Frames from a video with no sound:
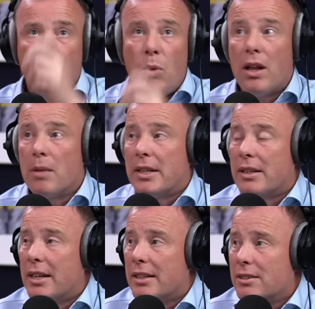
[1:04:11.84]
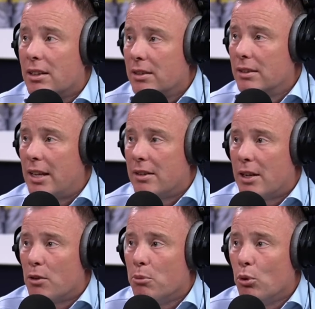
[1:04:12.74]
Well, I mean, it's
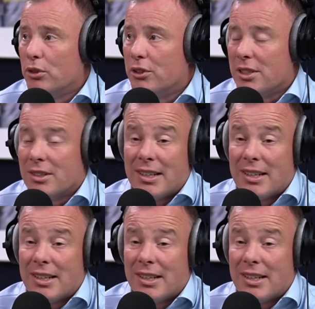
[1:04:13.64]
they're a board decision.